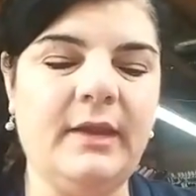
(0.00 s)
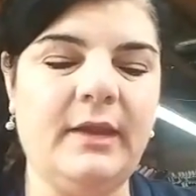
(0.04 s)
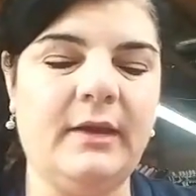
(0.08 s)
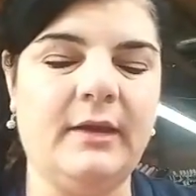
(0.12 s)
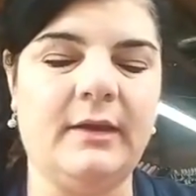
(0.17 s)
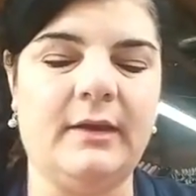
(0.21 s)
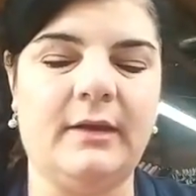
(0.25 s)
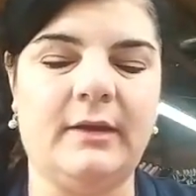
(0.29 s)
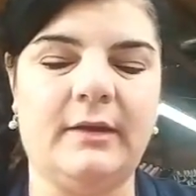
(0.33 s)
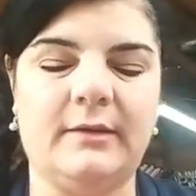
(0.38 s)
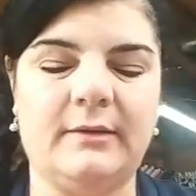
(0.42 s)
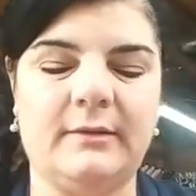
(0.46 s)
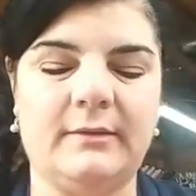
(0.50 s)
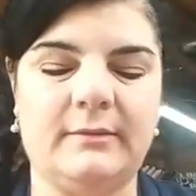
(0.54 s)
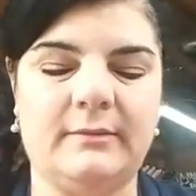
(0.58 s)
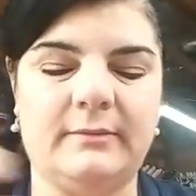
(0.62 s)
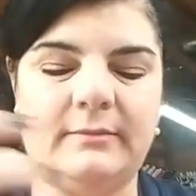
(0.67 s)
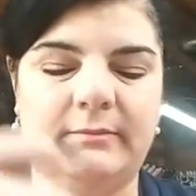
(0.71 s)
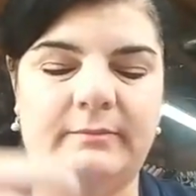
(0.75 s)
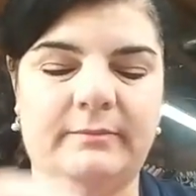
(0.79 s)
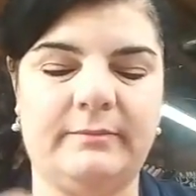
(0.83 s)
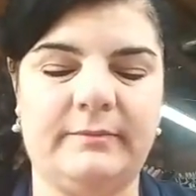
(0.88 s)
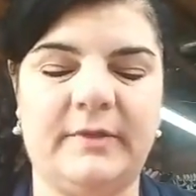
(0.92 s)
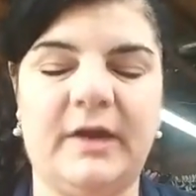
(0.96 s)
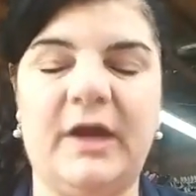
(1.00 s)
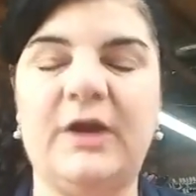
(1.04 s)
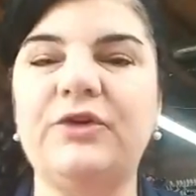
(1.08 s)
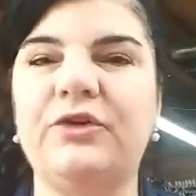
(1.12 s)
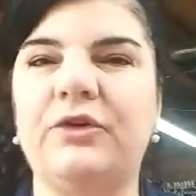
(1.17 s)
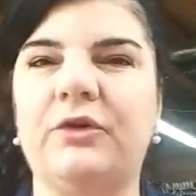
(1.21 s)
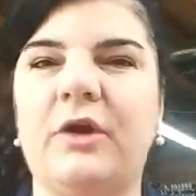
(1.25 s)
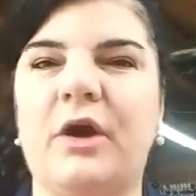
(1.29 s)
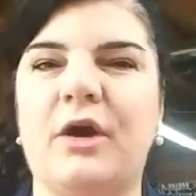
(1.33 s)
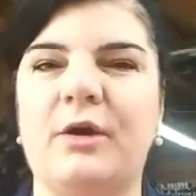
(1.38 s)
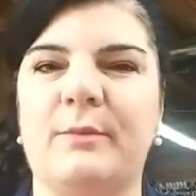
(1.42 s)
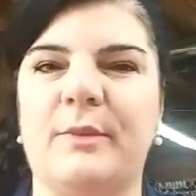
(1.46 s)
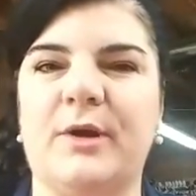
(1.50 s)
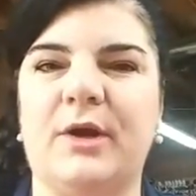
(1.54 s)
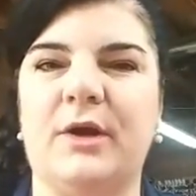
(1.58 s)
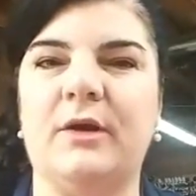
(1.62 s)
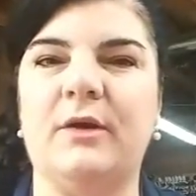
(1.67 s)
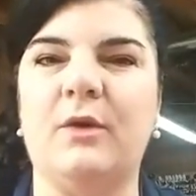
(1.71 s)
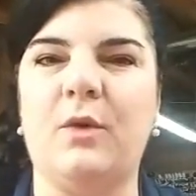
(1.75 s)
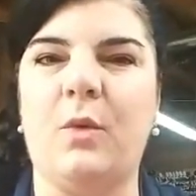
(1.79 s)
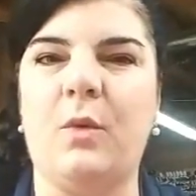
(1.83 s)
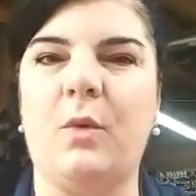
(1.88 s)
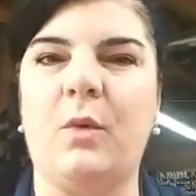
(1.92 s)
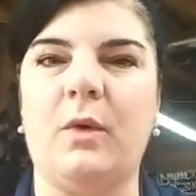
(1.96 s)
Under
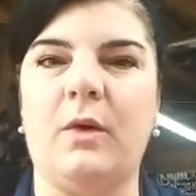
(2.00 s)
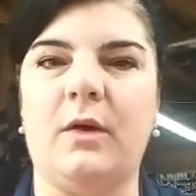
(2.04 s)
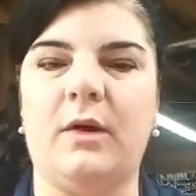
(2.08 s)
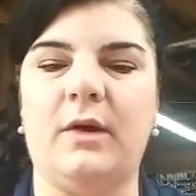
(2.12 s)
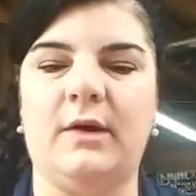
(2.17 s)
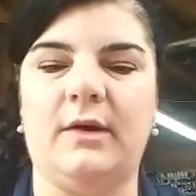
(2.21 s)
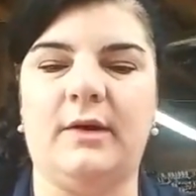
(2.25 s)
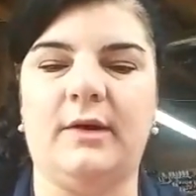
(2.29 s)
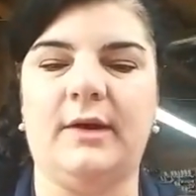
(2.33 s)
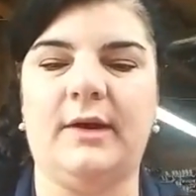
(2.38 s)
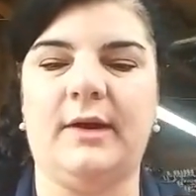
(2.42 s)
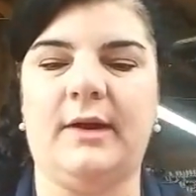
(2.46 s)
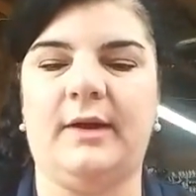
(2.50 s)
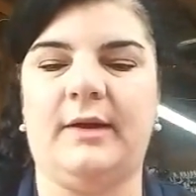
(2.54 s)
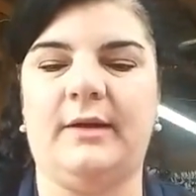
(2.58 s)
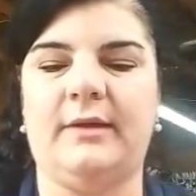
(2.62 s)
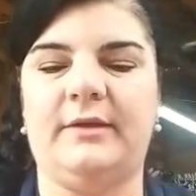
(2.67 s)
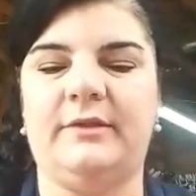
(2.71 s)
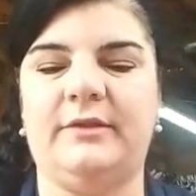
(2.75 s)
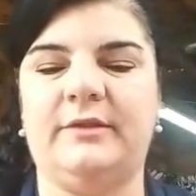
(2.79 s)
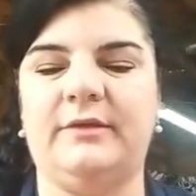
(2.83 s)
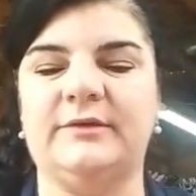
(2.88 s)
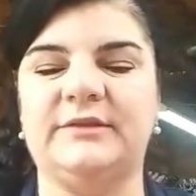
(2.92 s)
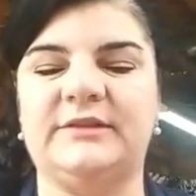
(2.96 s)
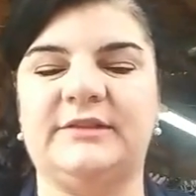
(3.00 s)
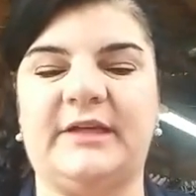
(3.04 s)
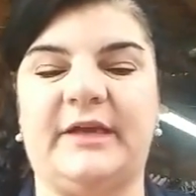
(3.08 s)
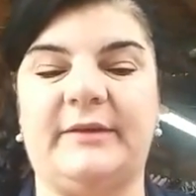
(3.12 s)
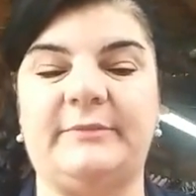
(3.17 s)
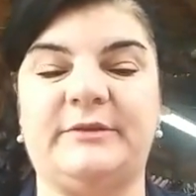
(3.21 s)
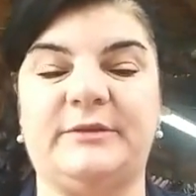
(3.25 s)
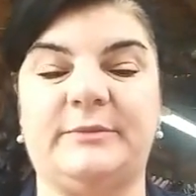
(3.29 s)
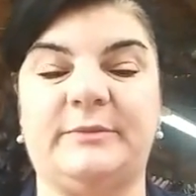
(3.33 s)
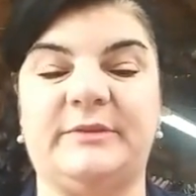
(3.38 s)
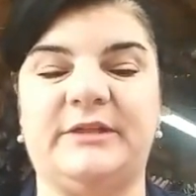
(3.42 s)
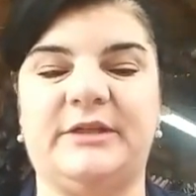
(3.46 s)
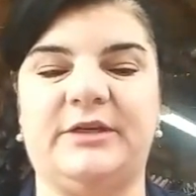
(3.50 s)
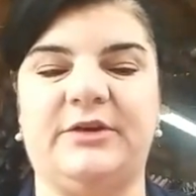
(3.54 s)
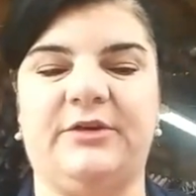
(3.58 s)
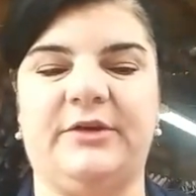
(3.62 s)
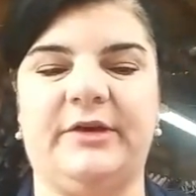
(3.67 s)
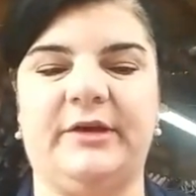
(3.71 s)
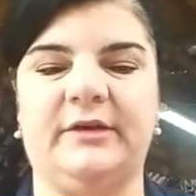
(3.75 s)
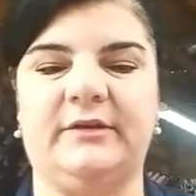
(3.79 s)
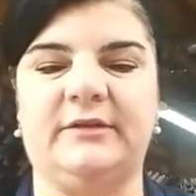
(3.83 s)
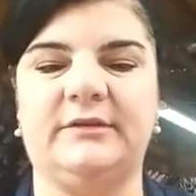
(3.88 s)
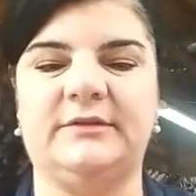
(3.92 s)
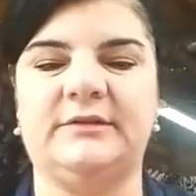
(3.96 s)
Armour or those types of
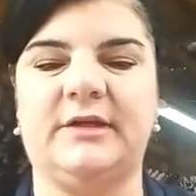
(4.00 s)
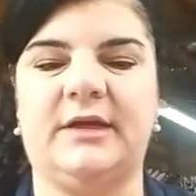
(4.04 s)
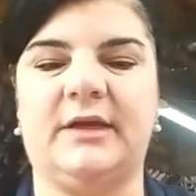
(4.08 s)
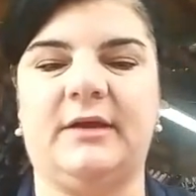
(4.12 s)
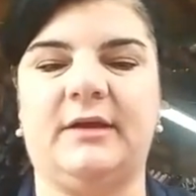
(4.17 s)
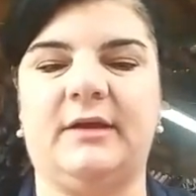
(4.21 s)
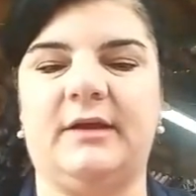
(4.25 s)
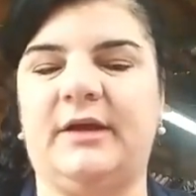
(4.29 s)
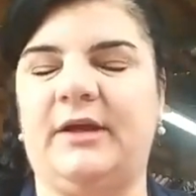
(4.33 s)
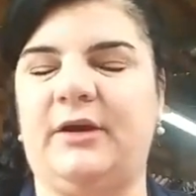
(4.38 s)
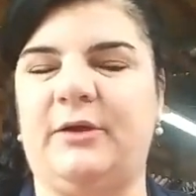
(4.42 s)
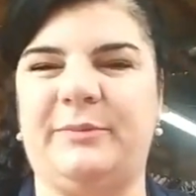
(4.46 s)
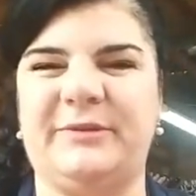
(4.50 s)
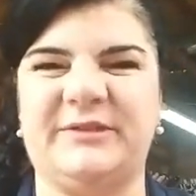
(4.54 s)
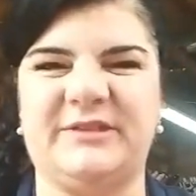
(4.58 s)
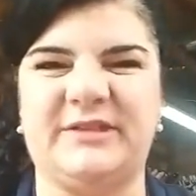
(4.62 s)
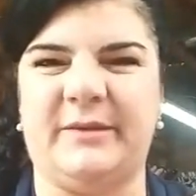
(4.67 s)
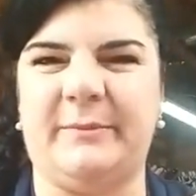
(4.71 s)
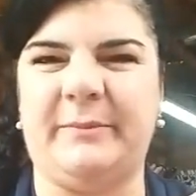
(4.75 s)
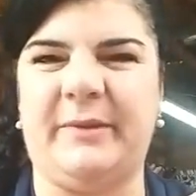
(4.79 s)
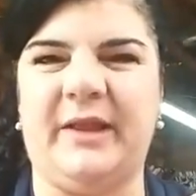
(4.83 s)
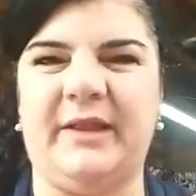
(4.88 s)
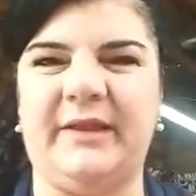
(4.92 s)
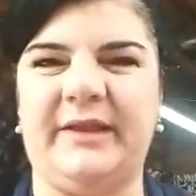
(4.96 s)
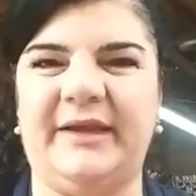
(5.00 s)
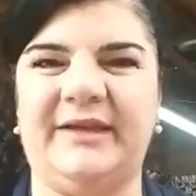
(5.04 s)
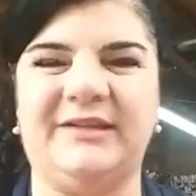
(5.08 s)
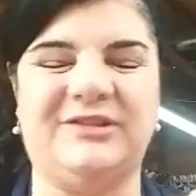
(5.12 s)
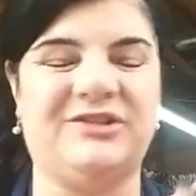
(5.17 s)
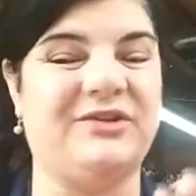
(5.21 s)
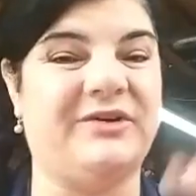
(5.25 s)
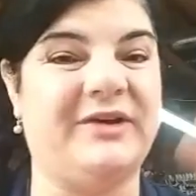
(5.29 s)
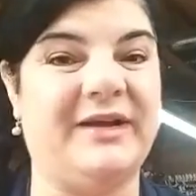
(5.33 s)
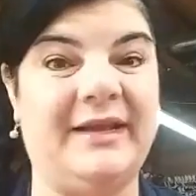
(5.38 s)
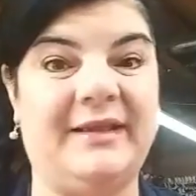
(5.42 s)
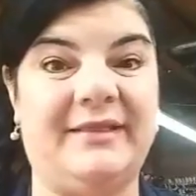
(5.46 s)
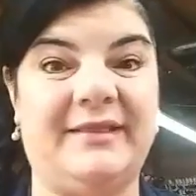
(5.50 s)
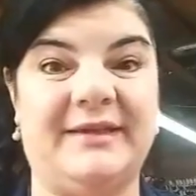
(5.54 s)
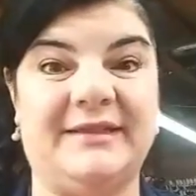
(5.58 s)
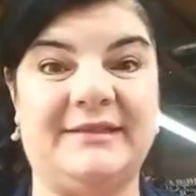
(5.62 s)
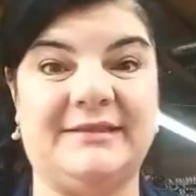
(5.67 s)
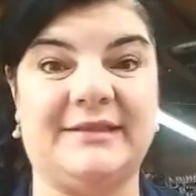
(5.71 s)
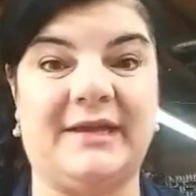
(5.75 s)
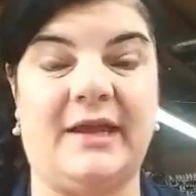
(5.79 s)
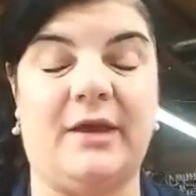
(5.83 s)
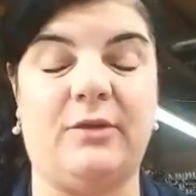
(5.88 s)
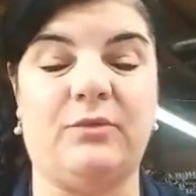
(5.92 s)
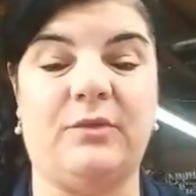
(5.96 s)
materials, 100% polyester, anything
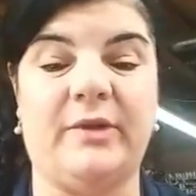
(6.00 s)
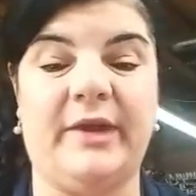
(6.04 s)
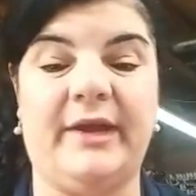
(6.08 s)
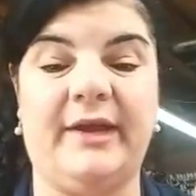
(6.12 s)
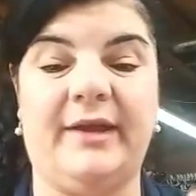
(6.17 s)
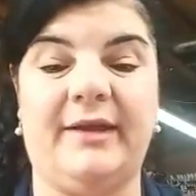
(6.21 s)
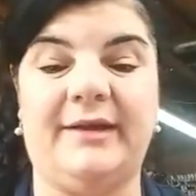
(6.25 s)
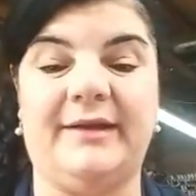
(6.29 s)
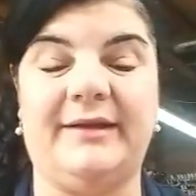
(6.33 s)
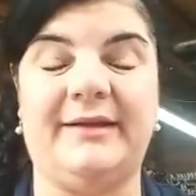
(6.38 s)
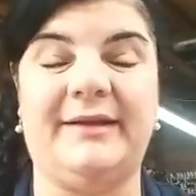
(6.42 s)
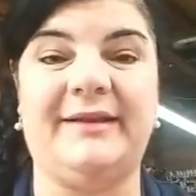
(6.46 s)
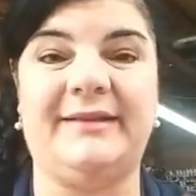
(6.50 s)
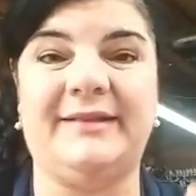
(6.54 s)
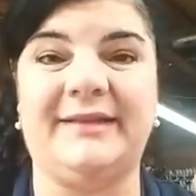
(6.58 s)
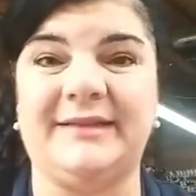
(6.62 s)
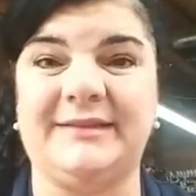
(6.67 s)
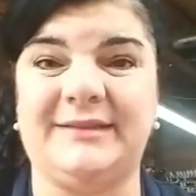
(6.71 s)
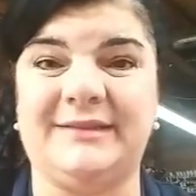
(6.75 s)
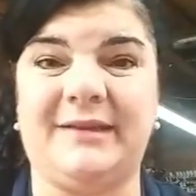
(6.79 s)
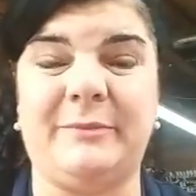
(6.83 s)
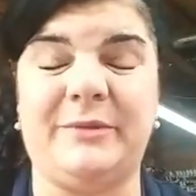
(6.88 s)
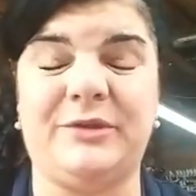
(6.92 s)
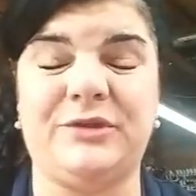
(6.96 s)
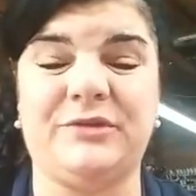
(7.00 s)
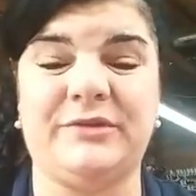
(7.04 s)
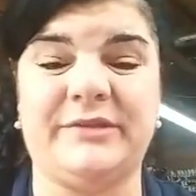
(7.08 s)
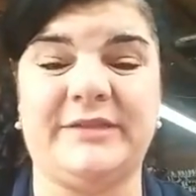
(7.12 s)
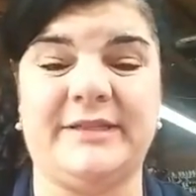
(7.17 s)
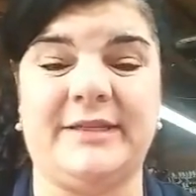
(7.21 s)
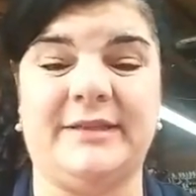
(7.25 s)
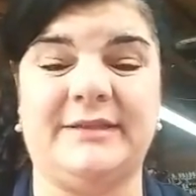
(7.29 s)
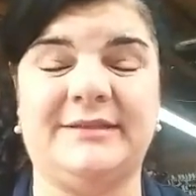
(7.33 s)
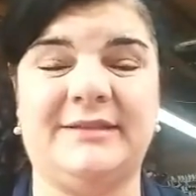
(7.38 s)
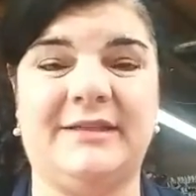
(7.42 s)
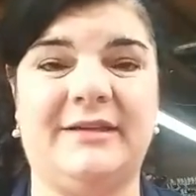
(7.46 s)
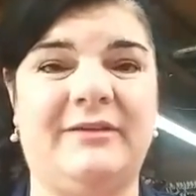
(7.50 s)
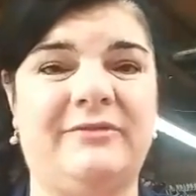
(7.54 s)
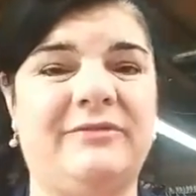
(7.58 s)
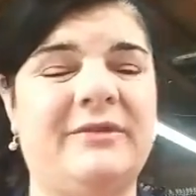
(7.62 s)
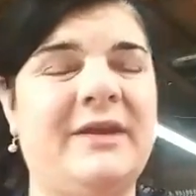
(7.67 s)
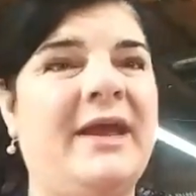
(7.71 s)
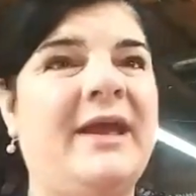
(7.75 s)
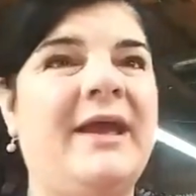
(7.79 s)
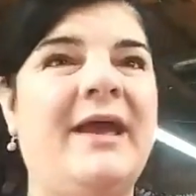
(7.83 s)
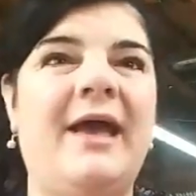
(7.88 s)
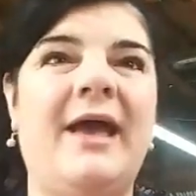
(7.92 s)
that's got rayon in it that's temperature sensitive.